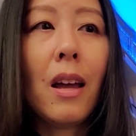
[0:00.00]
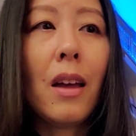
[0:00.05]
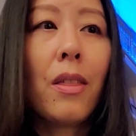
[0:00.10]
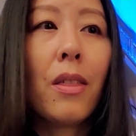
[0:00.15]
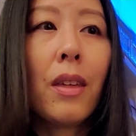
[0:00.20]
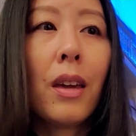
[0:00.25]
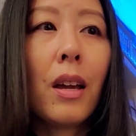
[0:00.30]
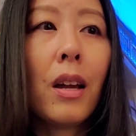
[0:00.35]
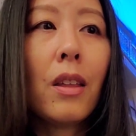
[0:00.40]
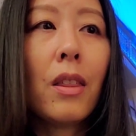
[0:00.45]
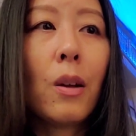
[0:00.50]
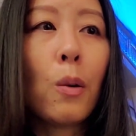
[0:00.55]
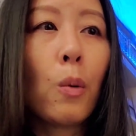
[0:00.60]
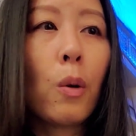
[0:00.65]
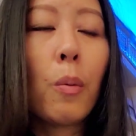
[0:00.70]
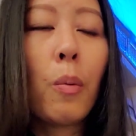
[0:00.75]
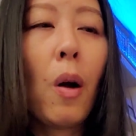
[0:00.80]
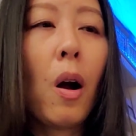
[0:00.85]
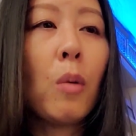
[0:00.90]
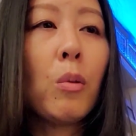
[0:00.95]
I think there
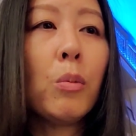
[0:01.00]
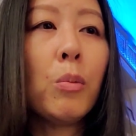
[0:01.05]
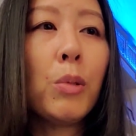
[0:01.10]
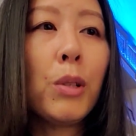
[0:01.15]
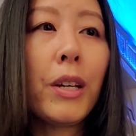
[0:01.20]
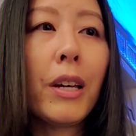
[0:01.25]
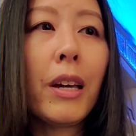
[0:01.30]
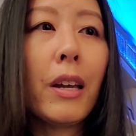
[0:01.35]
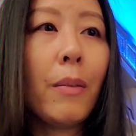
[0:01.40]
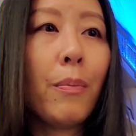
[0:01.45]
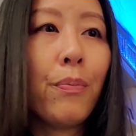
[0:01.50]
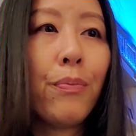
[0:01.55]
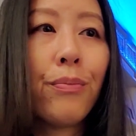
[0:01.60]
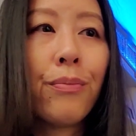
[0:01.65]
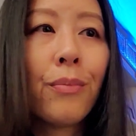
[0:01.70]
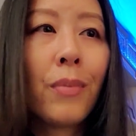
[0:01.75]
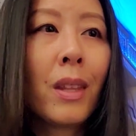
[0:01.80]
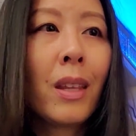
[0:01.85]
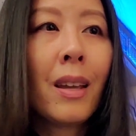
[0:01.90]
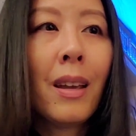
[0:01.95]
were probably
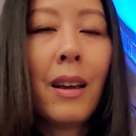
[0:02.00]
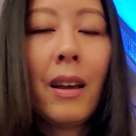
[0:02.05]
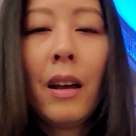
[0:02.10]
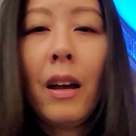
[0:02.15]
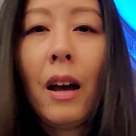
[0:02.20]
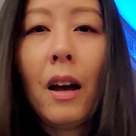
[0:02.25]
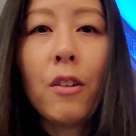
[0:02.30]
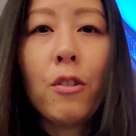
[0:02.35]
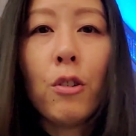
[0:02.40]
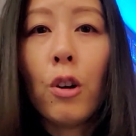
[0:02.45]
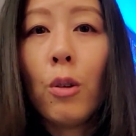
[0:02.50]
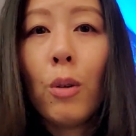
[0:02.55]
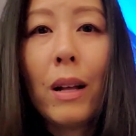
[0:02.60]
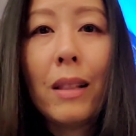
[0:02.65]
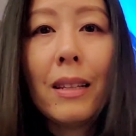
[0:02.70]
I don't know,